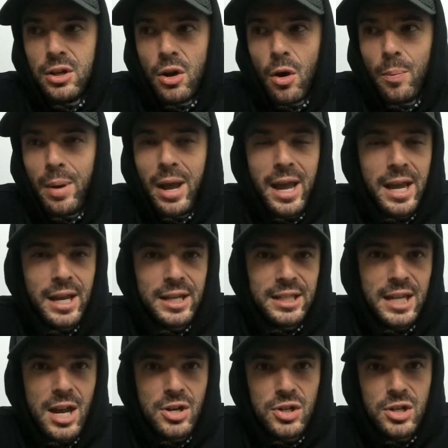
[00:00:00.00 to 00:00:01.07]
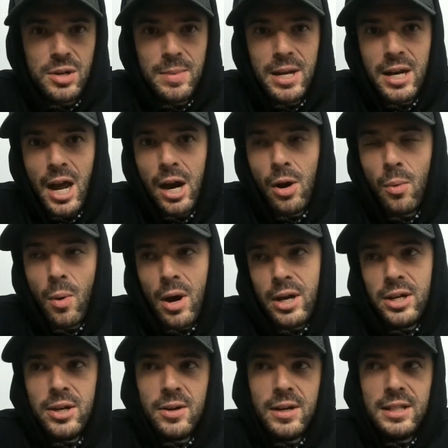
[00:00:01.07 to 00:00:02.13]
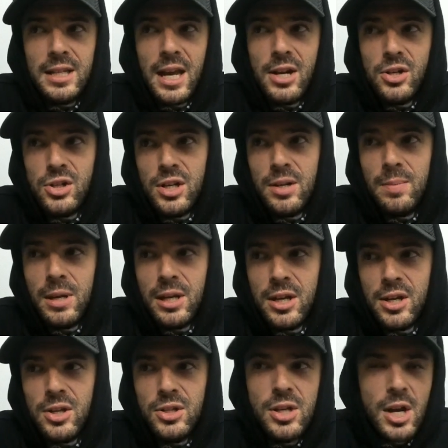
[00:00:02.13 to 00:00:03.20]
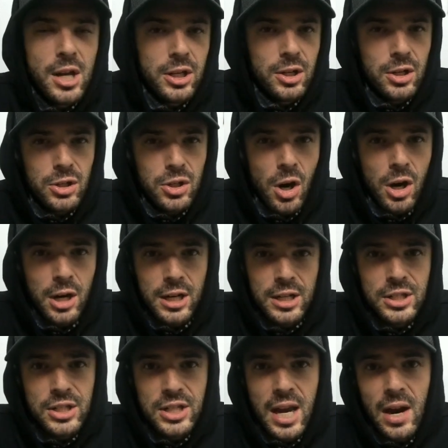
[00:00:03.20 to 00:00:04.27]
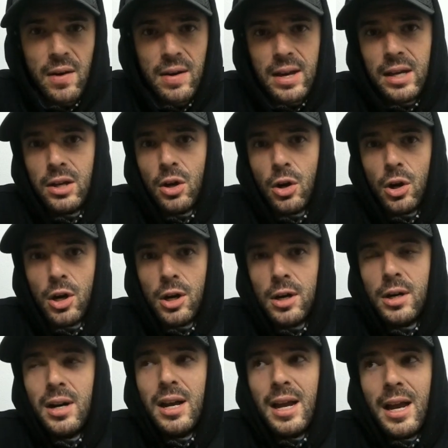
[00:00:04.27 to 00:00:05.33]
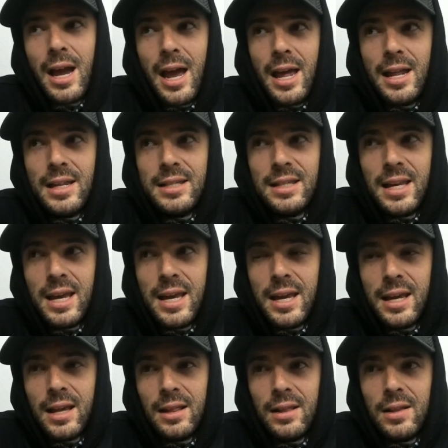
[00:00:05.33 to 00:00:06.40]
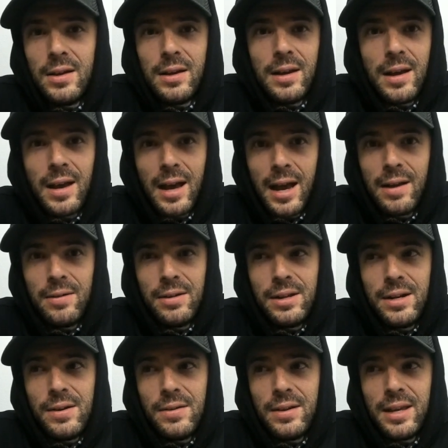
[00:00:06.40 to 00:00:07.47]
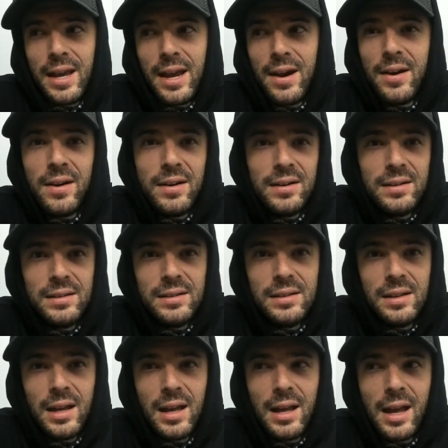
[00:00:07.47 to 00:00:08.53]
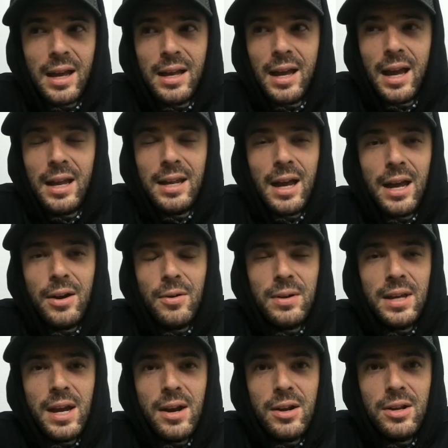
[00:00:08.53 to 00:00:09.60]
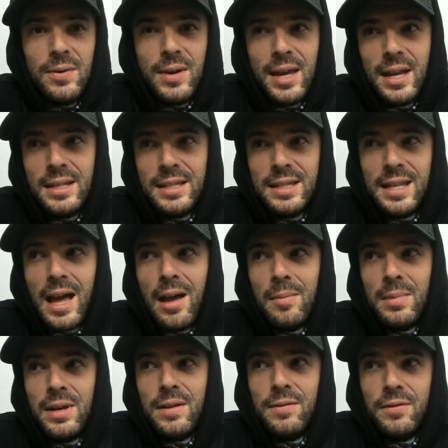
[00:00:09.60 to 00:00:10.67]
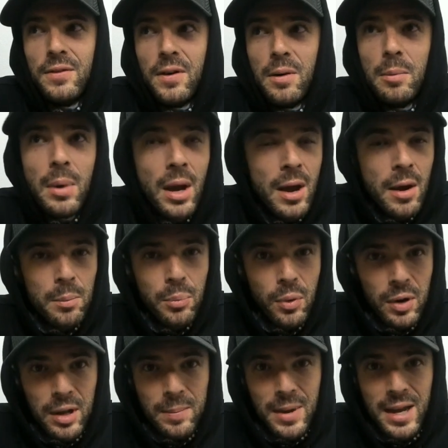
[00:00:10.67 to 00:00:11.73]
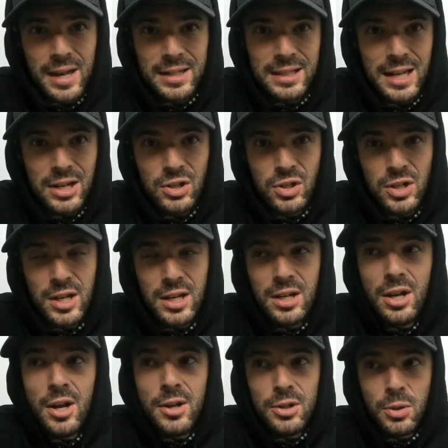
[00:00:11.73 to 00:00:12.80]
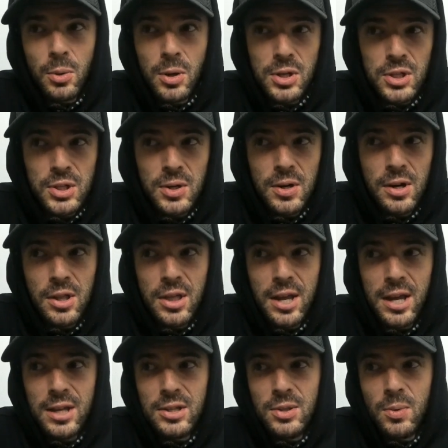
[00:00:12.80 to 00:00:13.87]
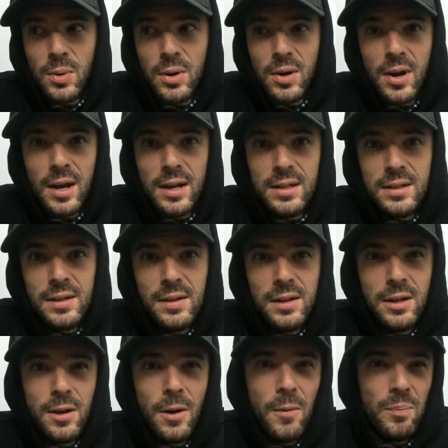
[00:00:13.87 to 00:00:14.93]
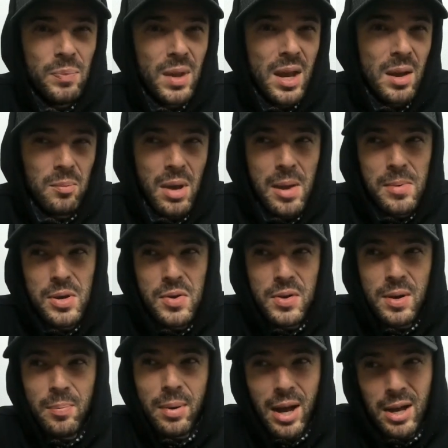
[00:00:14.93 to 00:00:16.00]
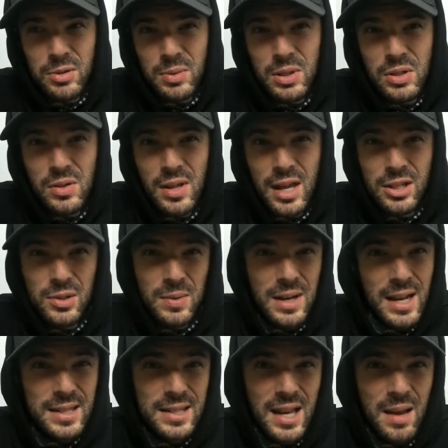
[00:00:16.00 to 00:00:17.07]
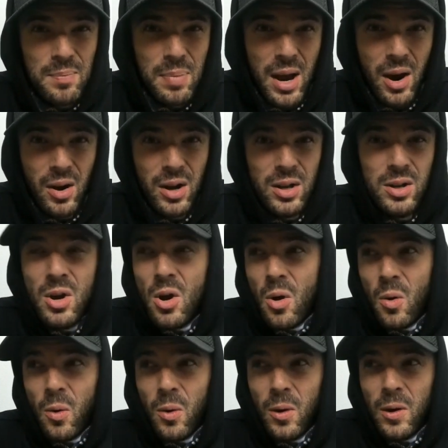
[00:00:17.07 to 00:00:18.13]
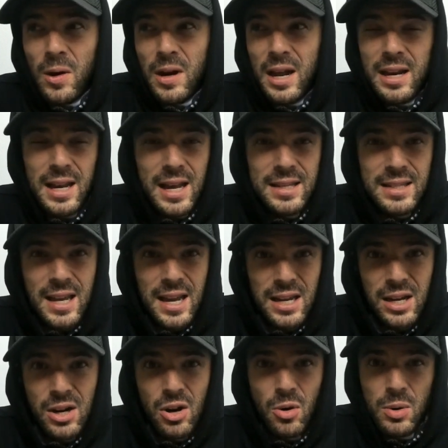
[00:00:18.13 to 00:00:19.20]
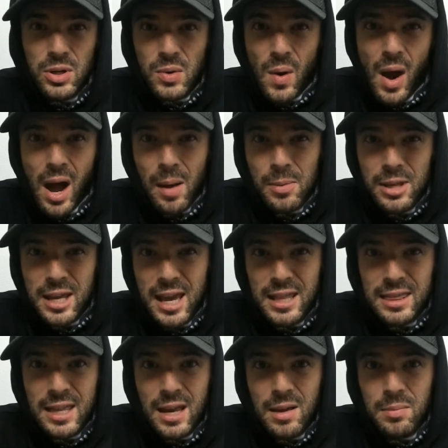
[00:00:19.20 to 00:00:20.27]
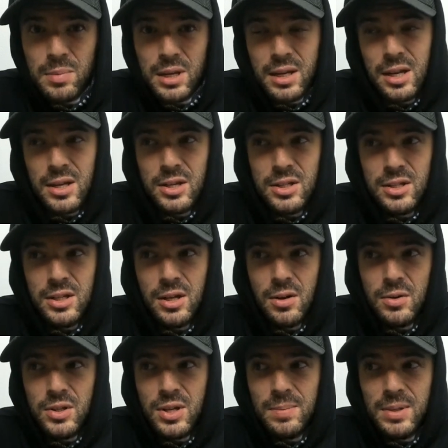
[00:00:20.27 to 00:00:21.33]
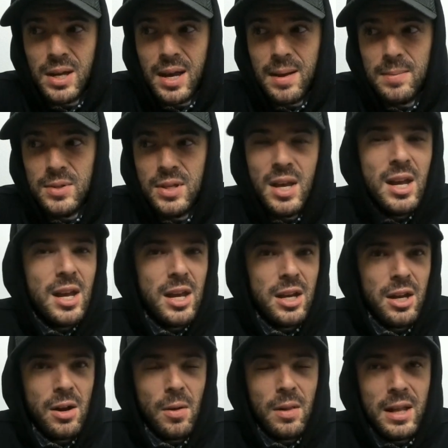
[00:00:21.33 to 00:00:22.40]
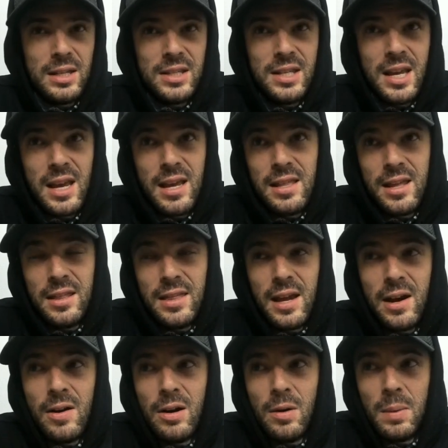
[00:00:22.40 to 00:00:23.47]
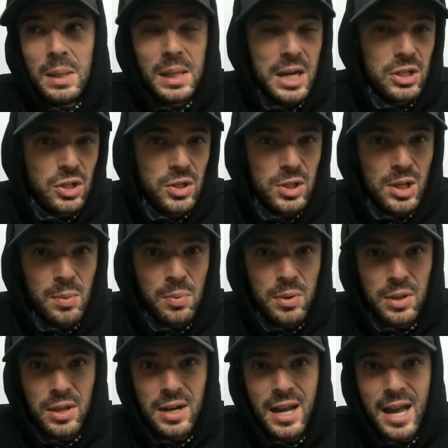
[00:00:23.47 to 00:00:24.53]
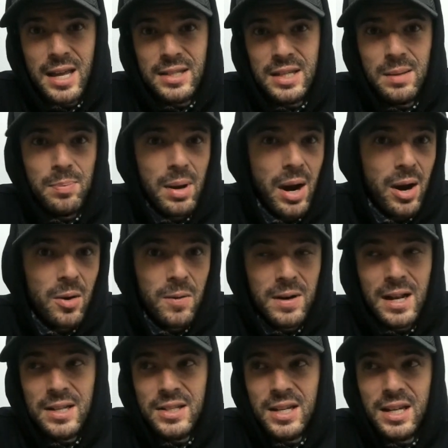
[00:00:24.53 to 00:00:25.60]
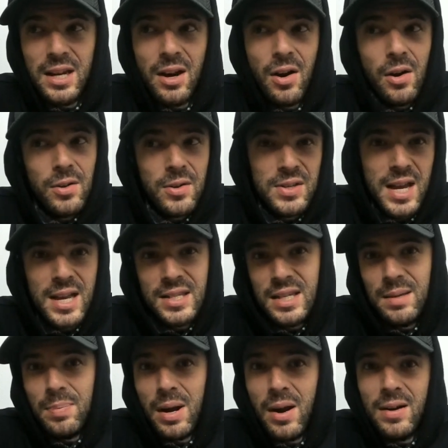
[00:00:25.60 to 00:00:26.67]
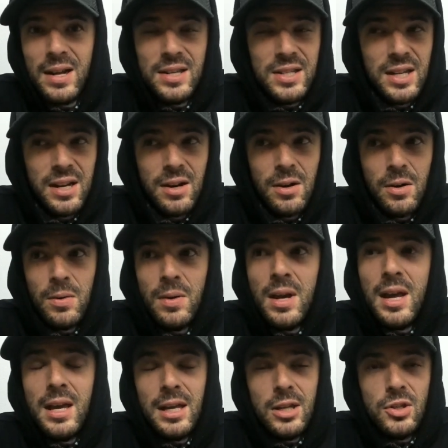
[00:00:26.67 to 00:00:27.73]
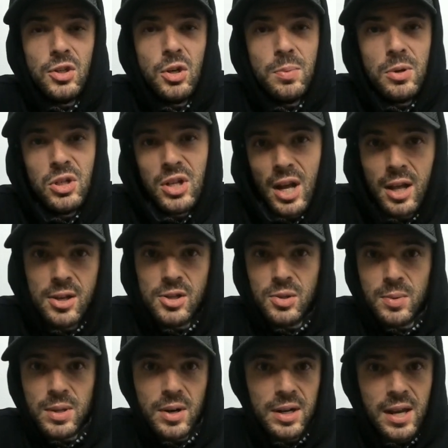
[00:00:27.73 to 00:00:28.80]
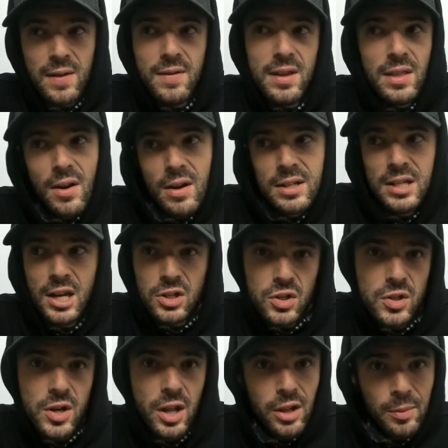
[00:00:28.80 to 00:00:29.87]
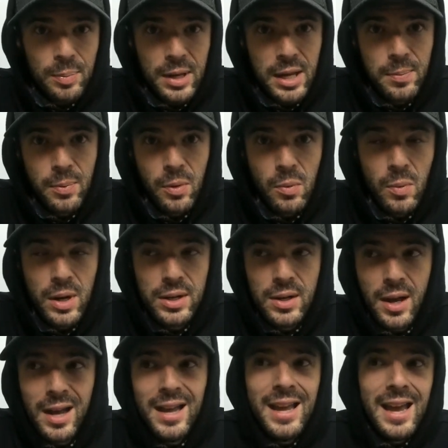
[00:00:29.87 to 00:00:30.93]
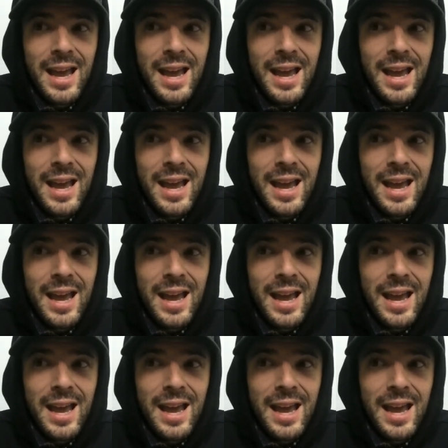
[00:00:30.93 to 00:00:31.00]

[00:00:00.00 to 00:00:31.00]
you know paying attention to me and i don't want your attention because you're dark and scary er and it's like look i really don't care I, I, I don't care you can't stop me from putting my attention towards certain things or not you know maybe you could possibly do that to an si parent or an si hero when you obligate them because you know sometimes you know, let's say that they're in a relationship with an SE parent or an SE hero, and those SE parent, SE hero gets super jealous when they're giving their attention to other people and whatnot,